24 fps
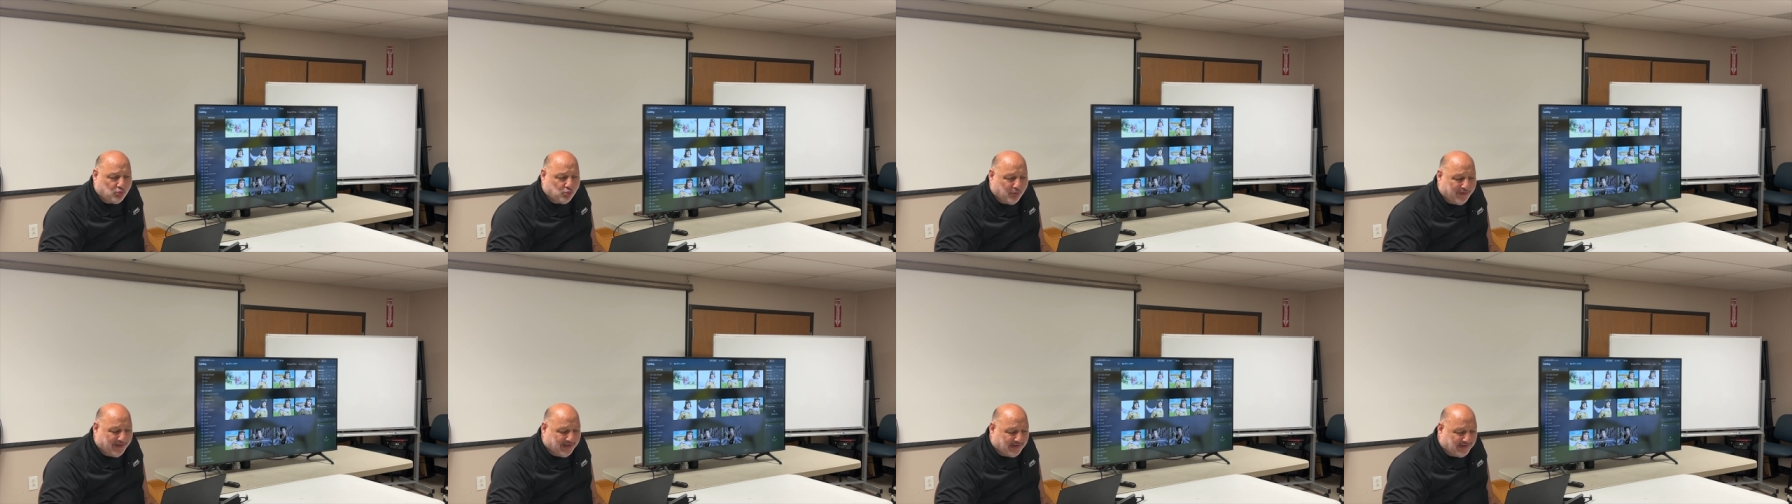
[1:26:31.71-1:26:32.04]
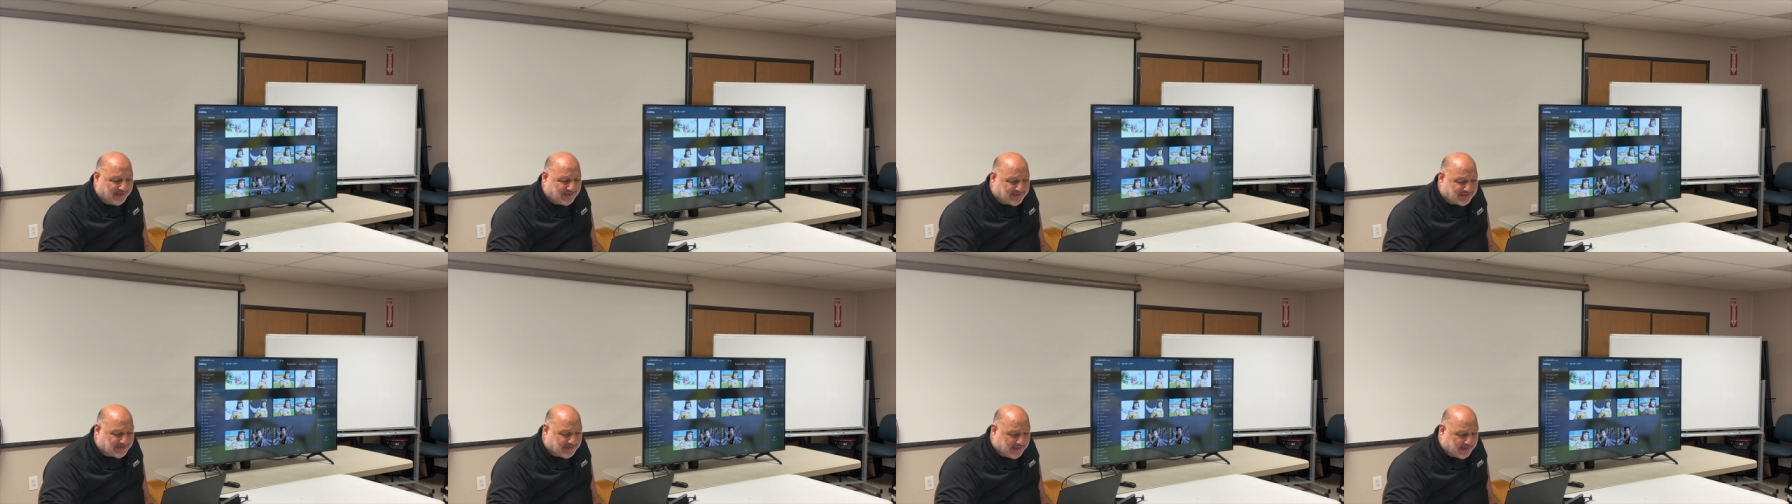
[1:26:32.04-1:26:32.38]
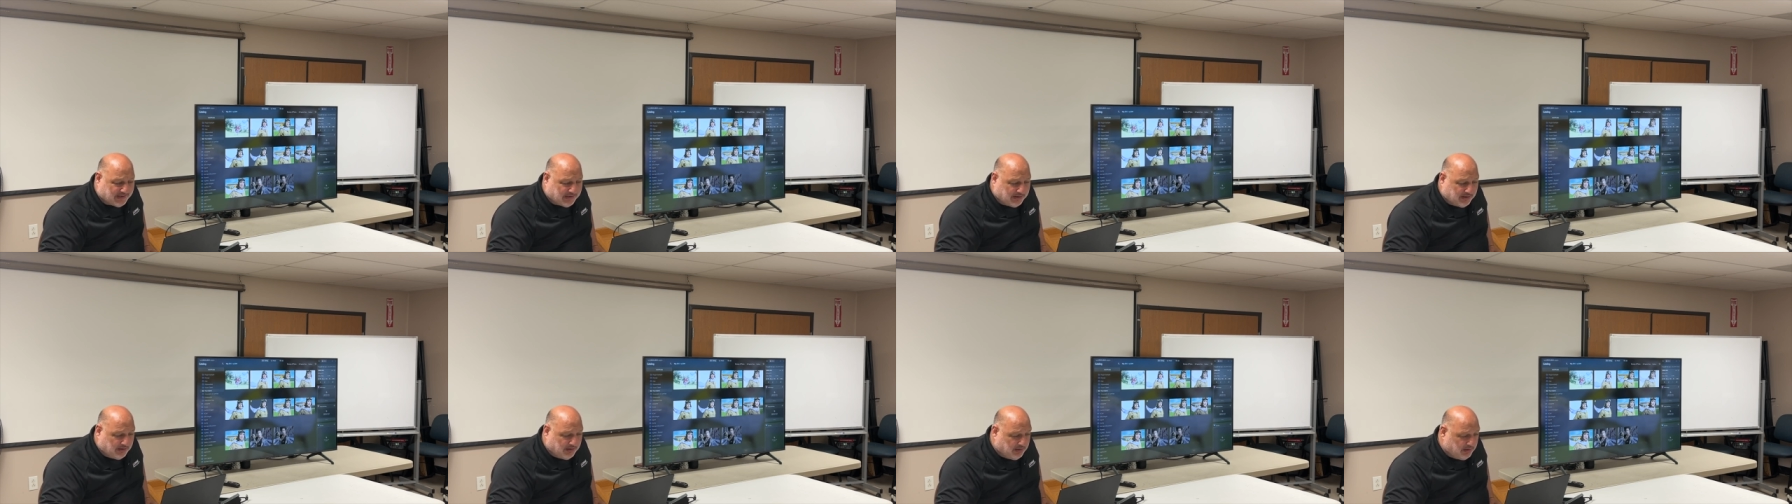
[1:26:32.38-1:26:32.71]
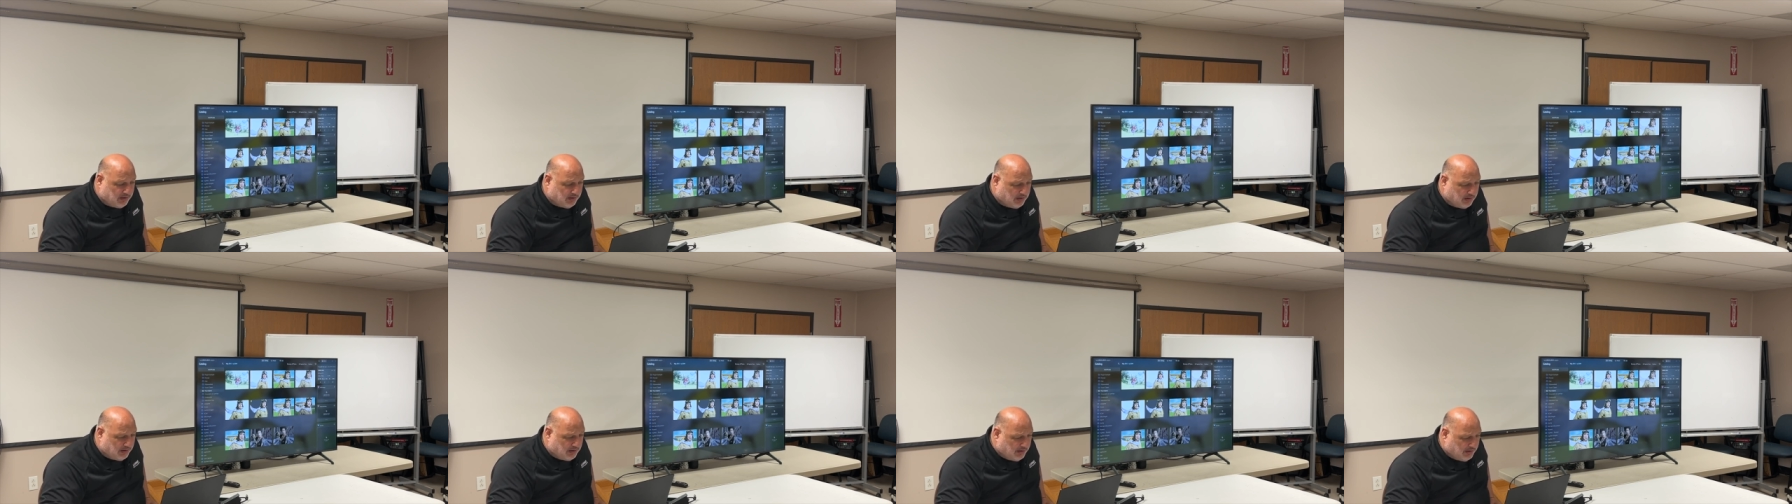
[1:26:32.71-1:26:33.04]
realistic?
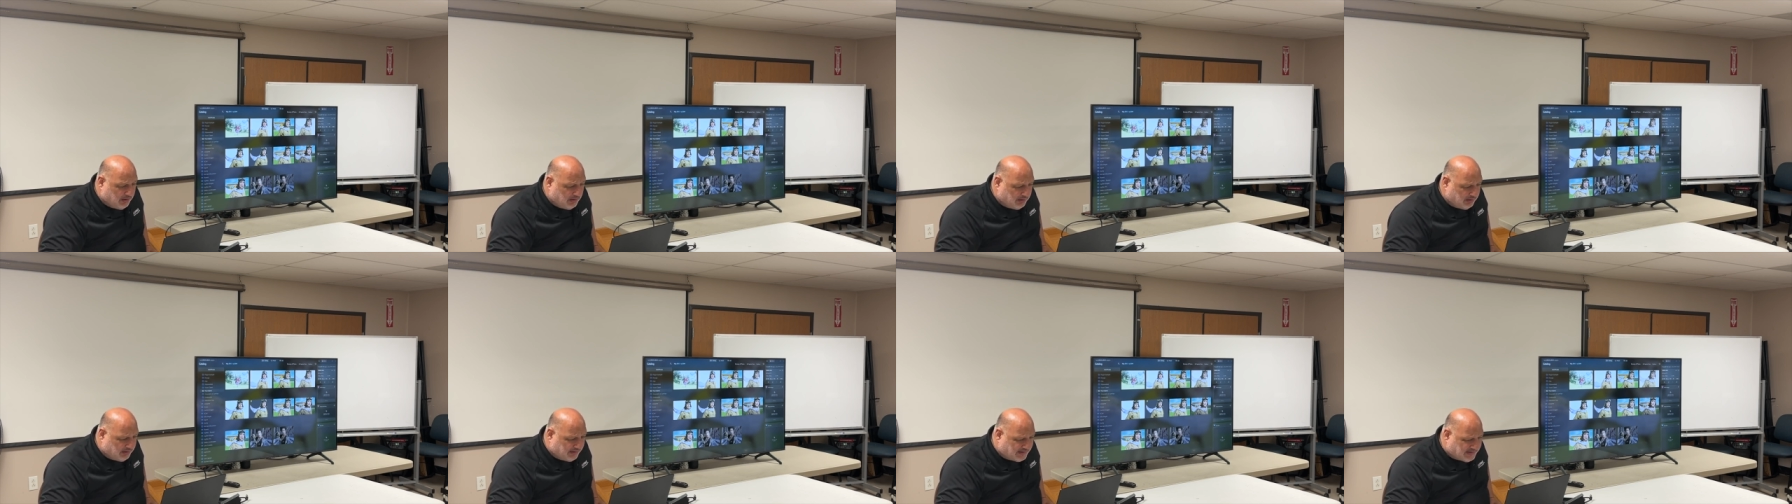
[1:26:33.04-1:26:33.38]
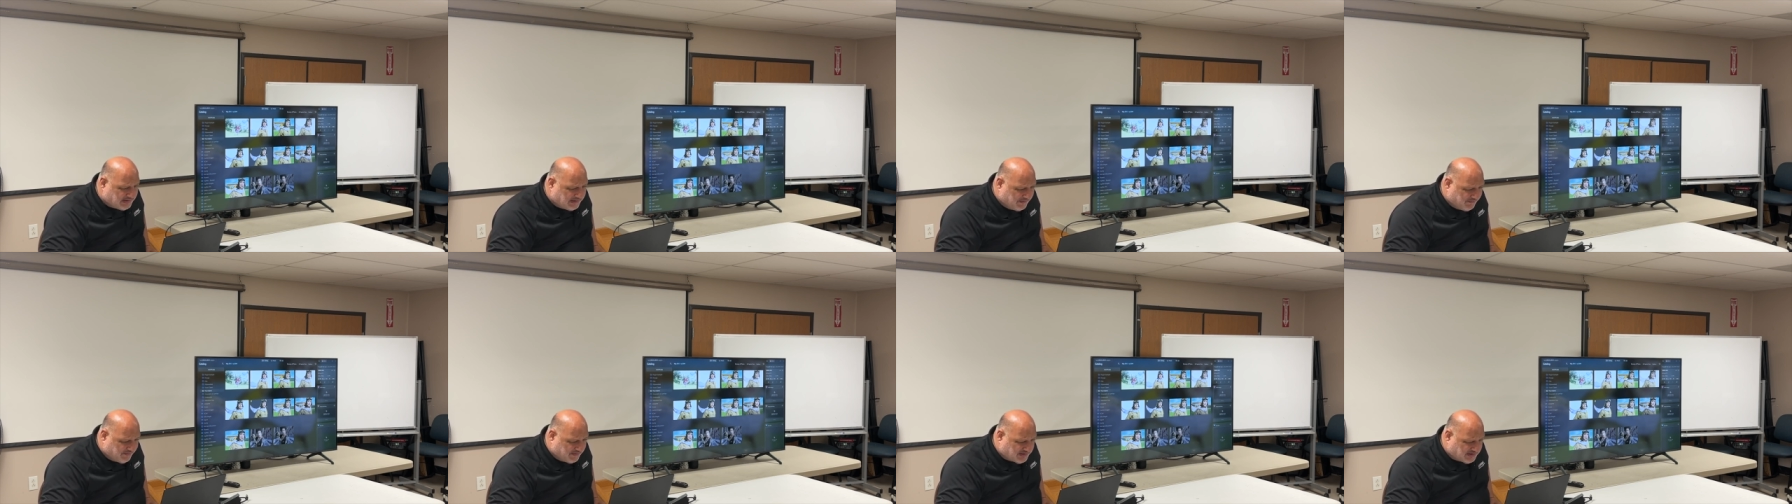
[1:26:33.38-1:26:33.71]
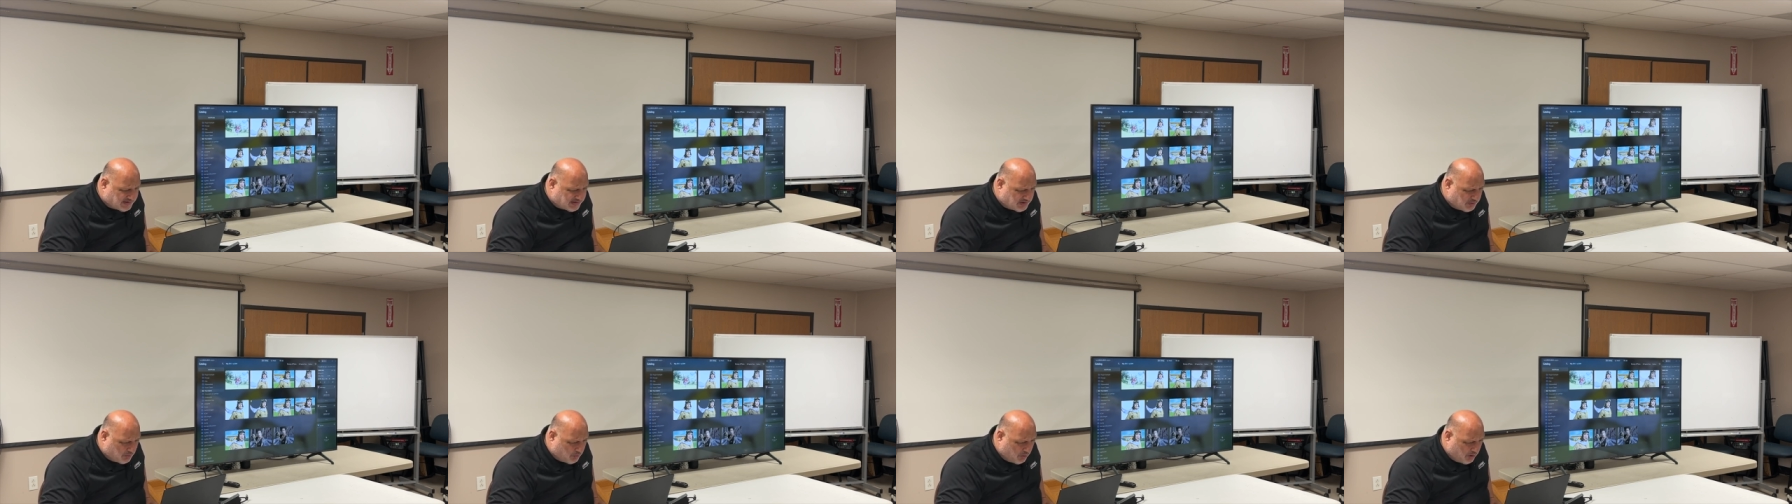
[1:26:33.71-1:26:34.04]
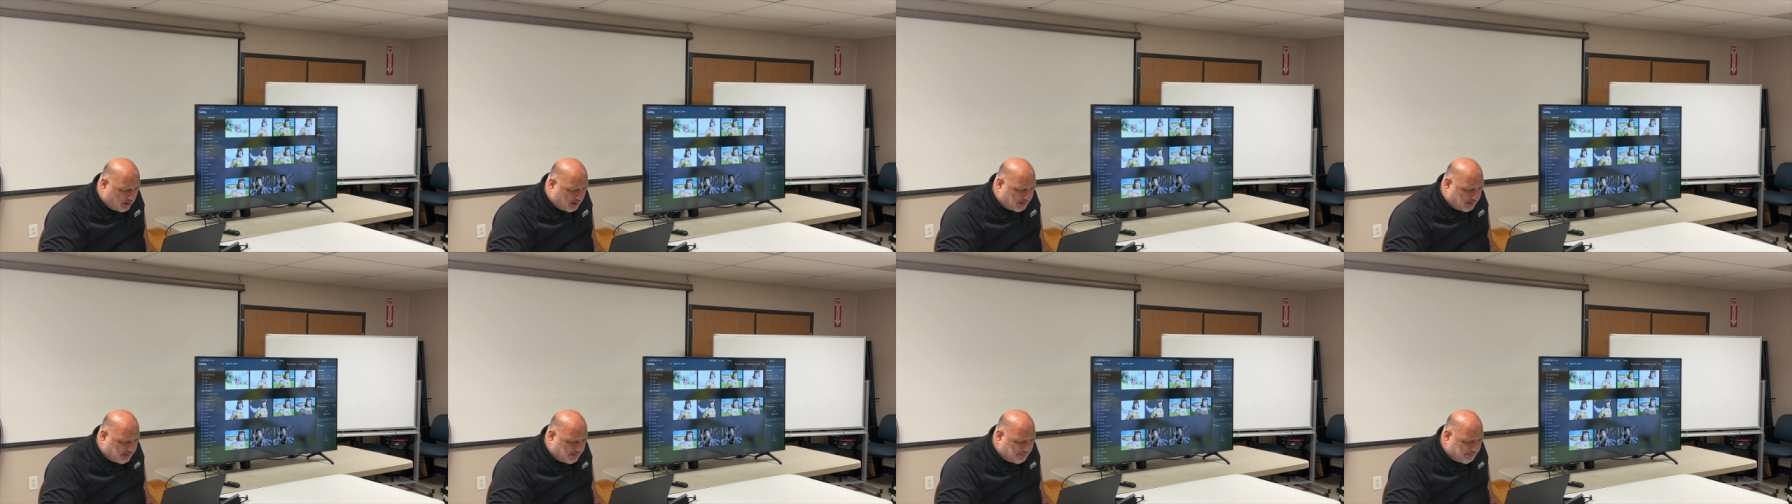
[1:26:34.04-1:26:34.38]
Let's see if this is the
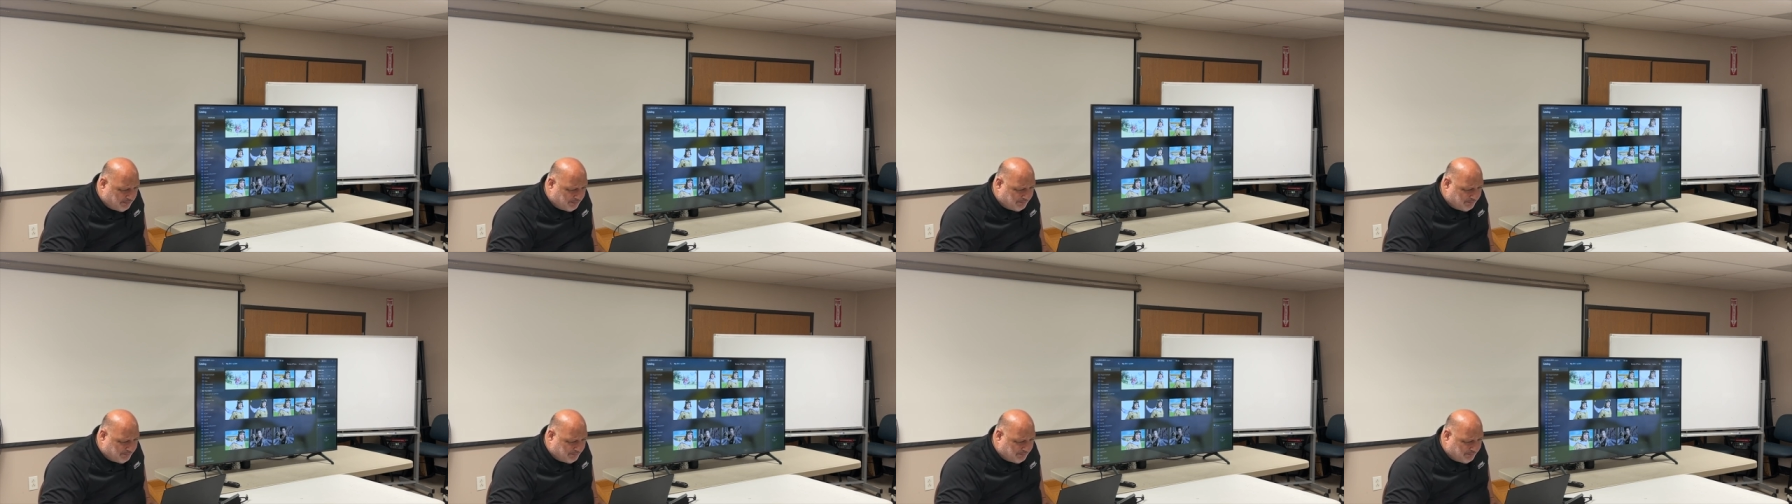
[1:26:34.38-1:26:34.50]
one.